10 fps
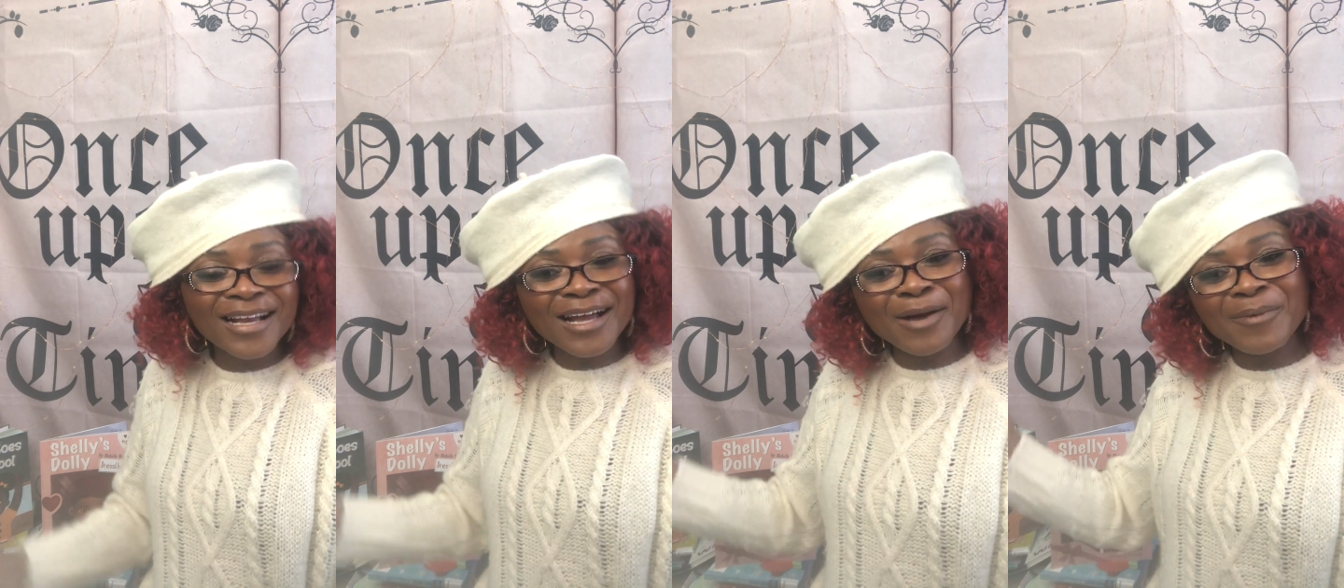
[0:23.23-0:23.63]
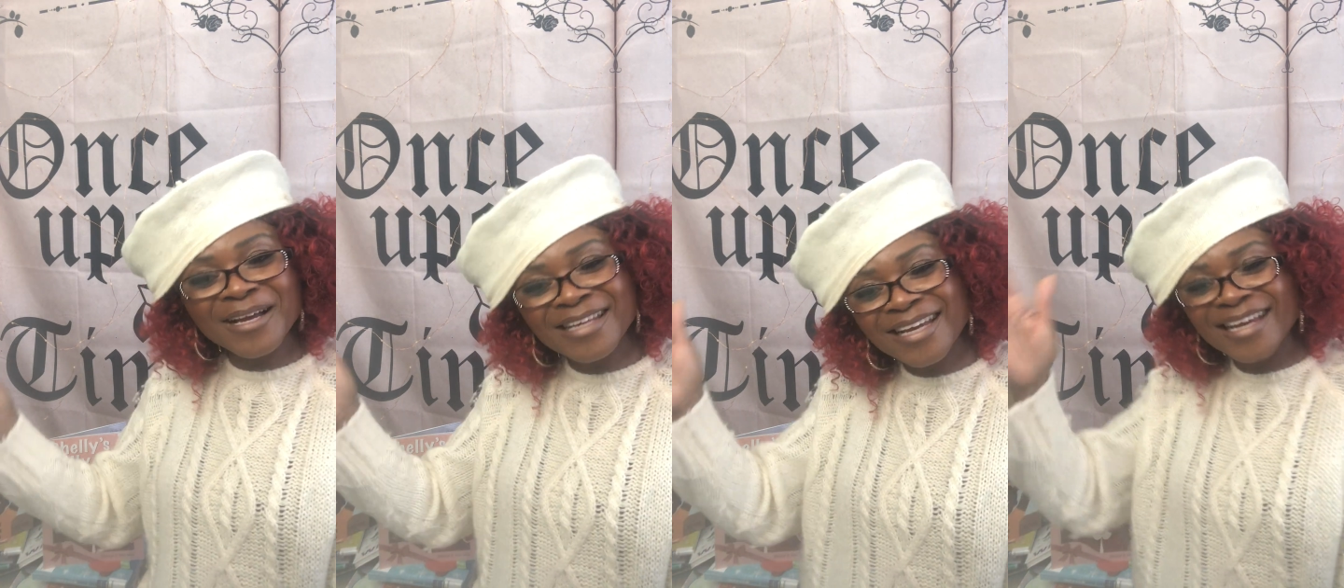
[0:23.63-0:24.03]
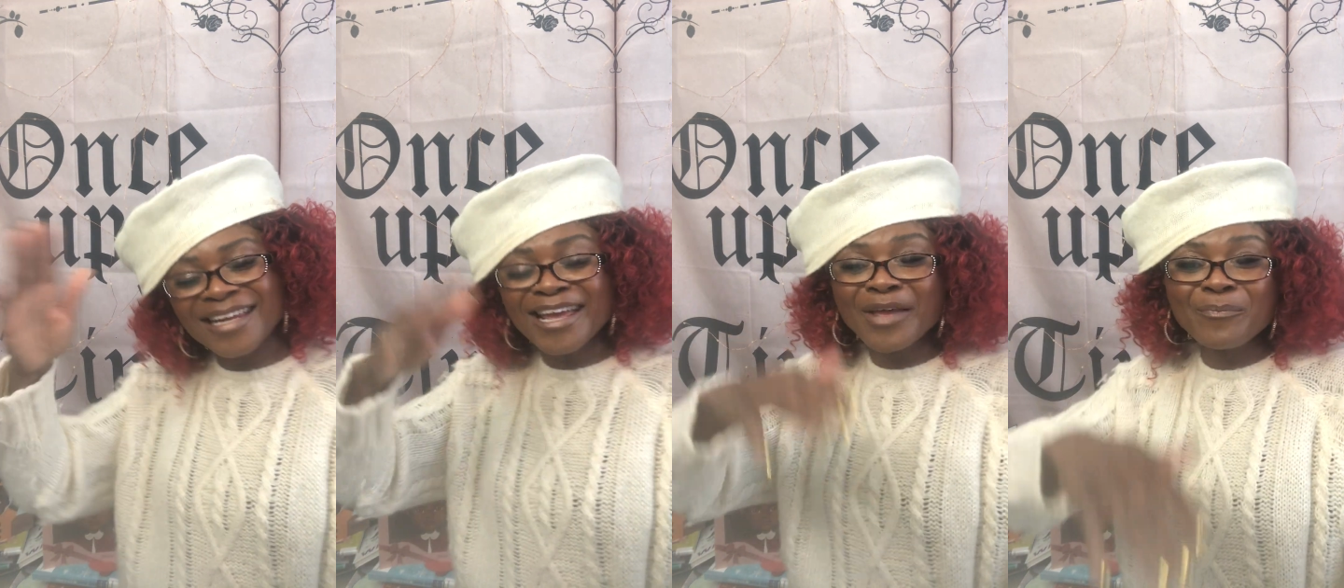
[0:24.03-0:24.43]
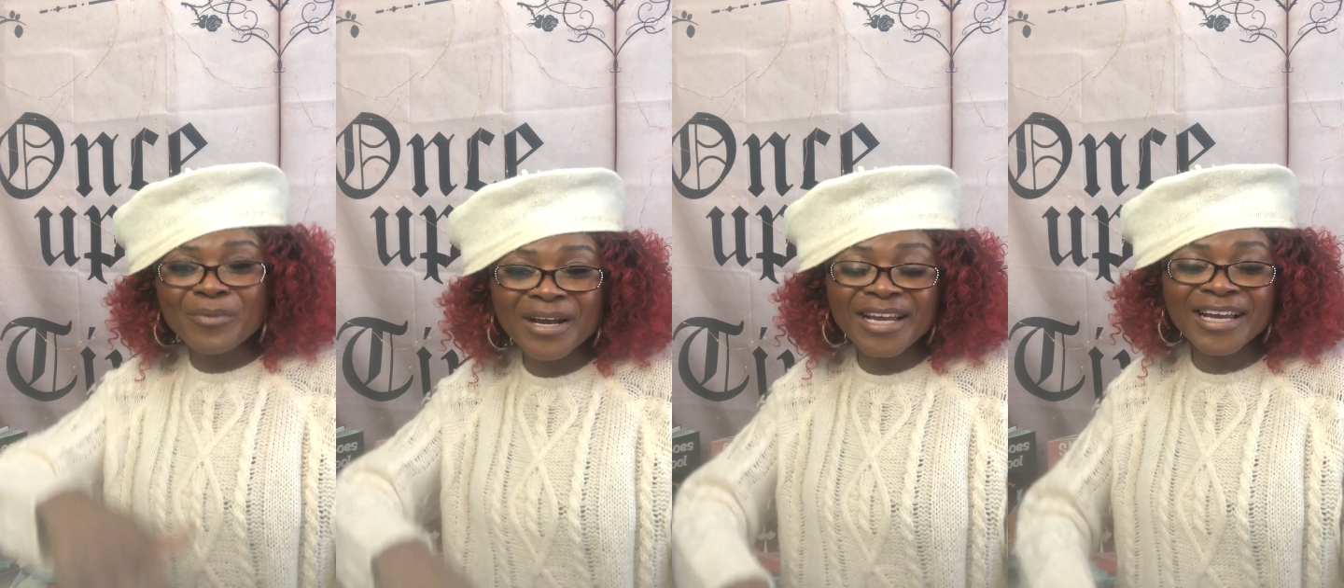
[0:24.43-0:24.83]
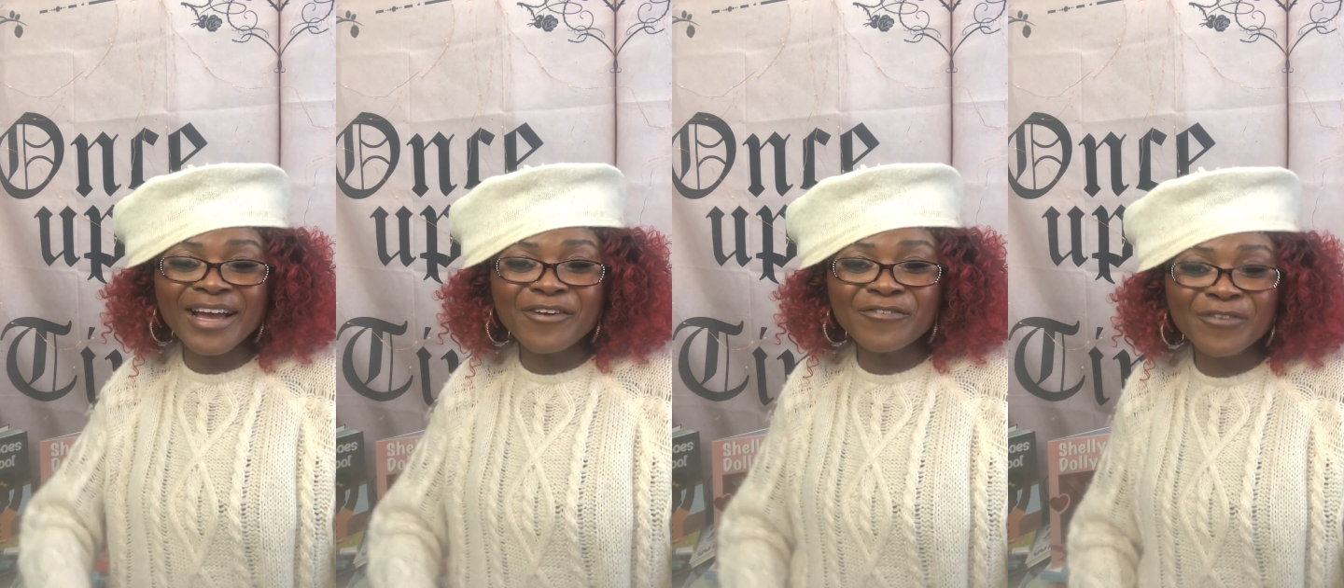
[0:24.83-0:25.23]
Come on in and bring
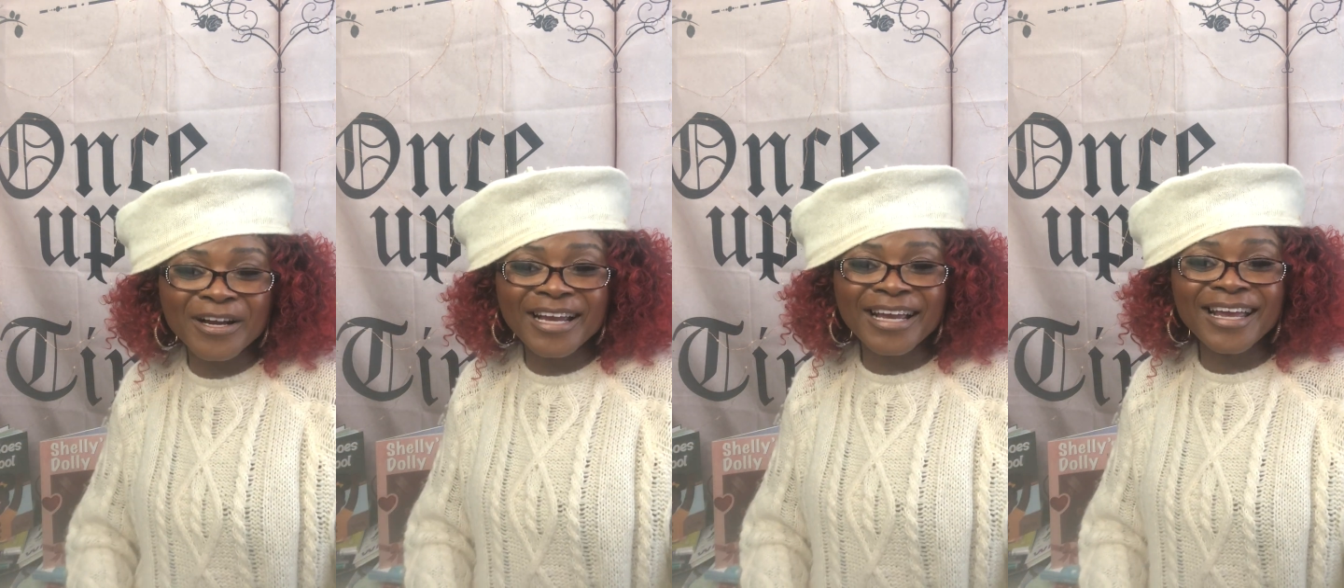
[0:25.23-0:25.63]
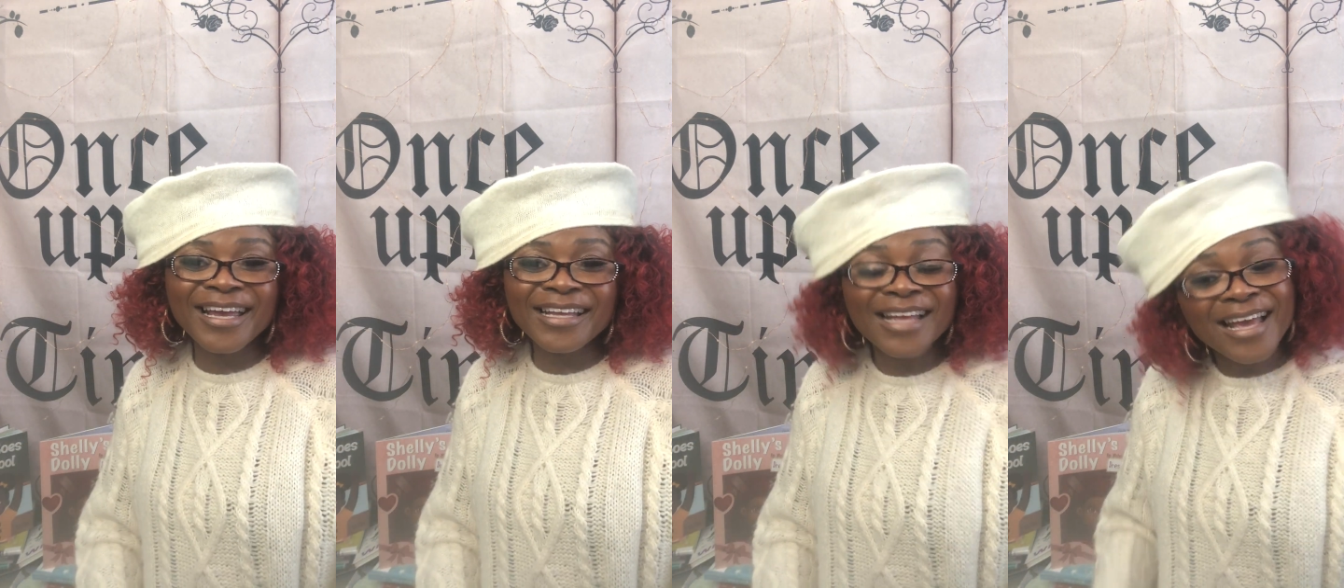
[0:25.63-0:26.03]
a friend.